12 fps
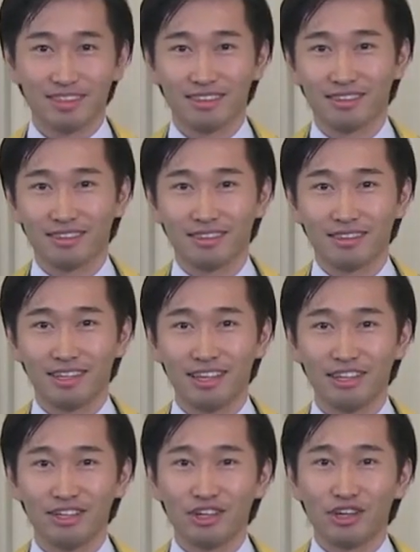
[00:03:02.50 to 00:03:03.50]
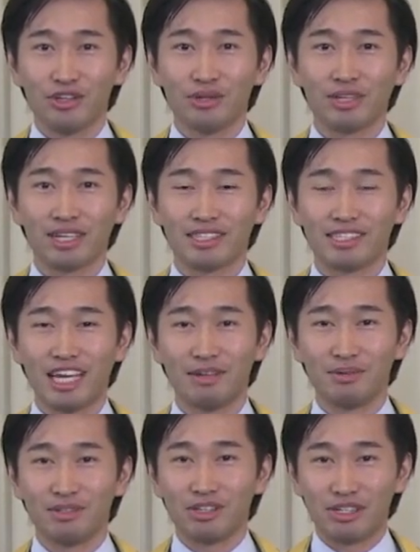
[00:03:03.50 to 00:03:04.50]
Then you can save
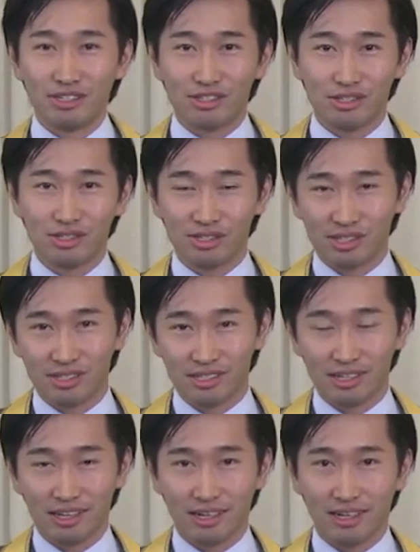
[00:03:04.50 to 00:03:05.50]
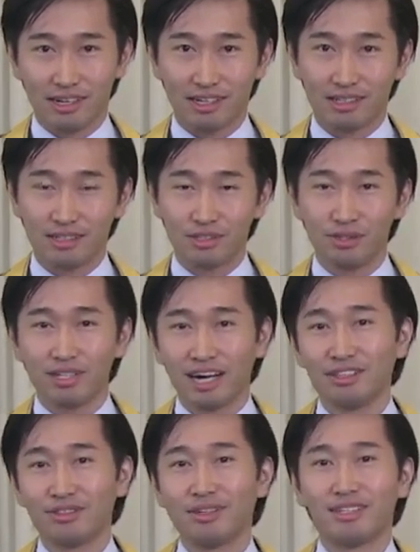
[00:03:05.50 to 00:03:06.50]
uh,
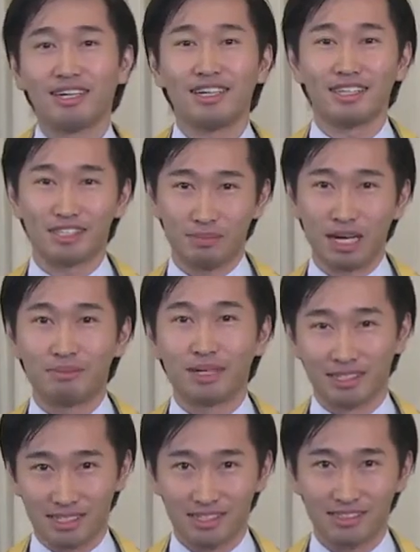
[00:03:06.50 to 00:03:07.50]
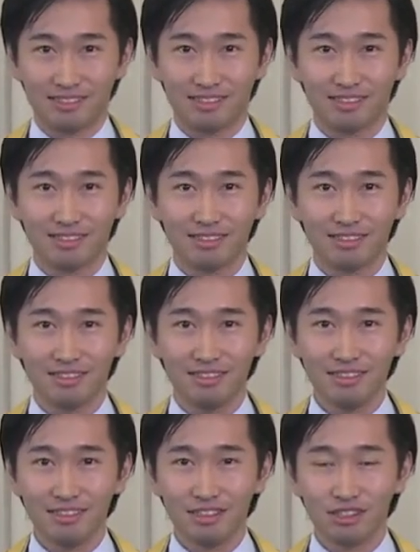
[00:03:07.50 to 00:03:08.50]
$300 per month.
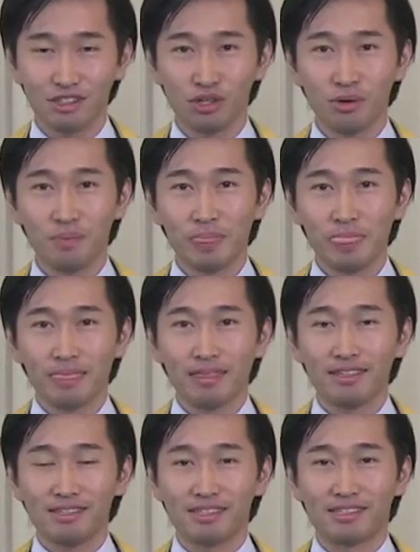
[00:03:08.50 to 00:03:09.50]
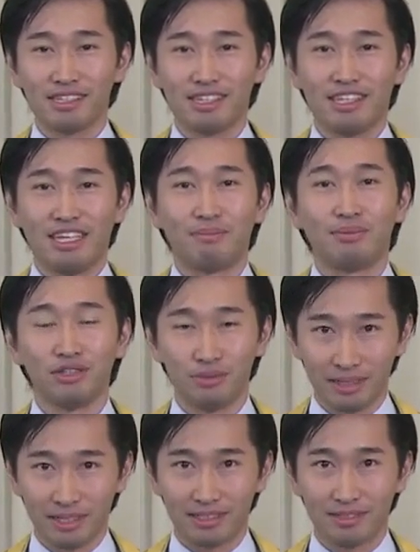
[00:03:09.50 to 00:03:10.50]
So this is improvement,
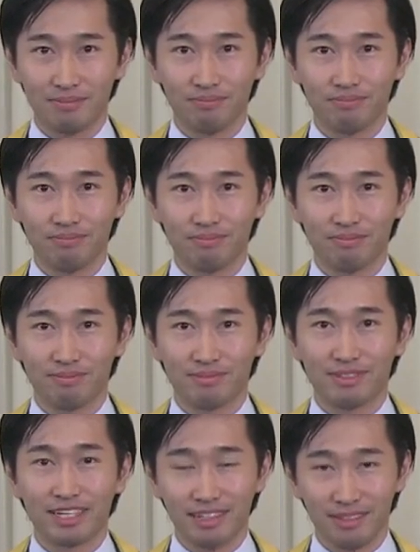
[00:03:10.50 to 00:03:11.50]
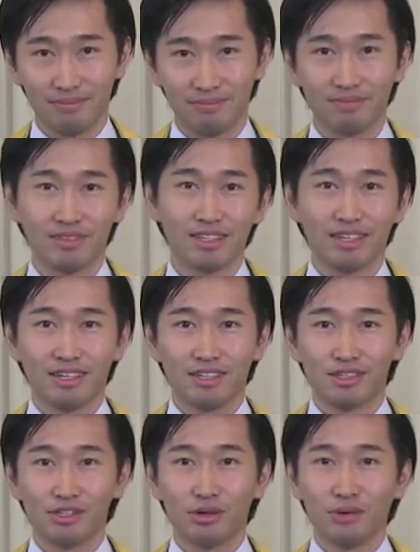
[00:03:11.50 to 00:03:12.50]
right? So
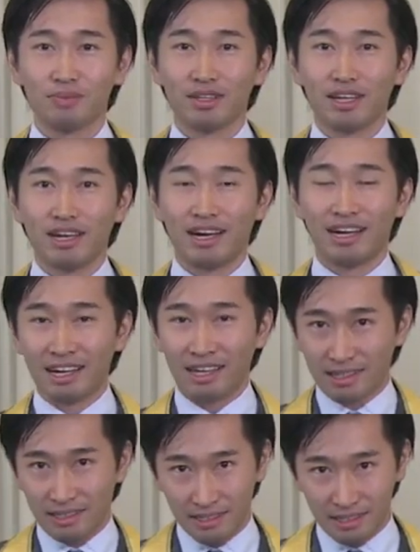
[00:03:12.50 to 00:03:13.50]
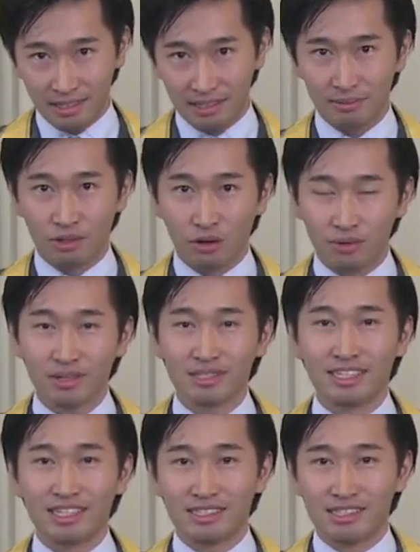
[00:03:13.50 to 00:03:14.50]
uh, uh of course,
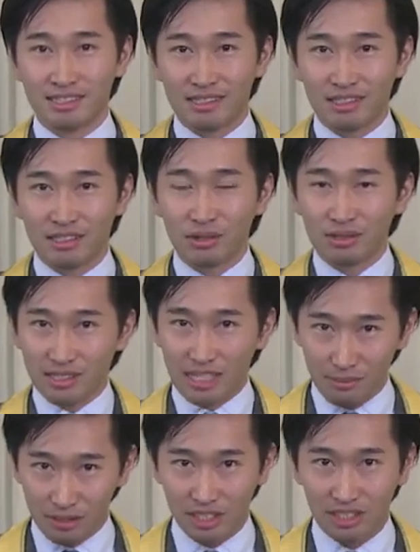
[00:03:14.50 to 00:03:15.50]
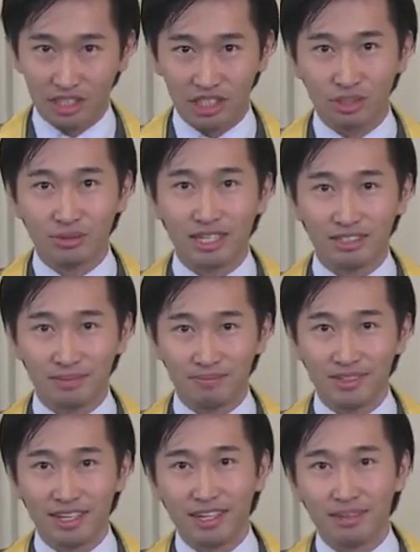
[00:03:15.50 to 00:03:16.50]
it's not same situation,
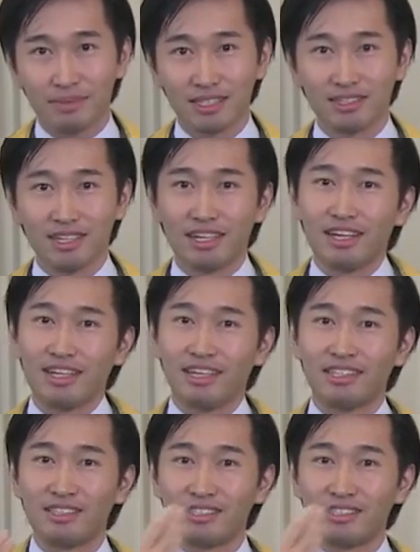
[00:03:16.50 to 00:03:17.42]
but it's